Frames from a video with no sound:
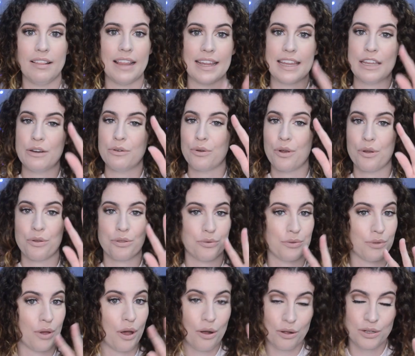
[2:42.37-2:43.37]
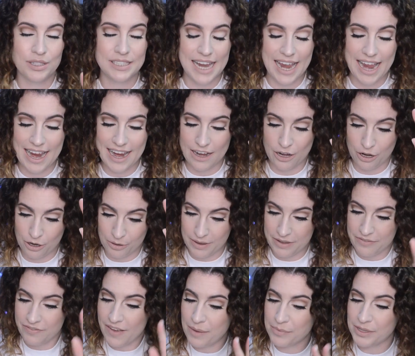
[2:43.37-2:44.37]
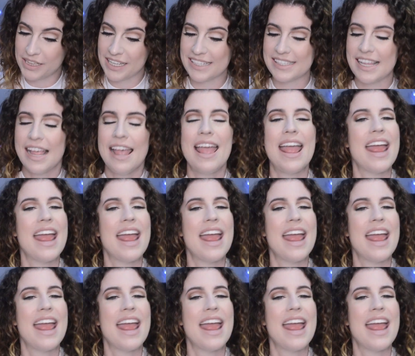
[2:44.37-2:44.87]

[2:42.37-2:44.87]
Like, it'll go through the whole day and it'll be fabulous,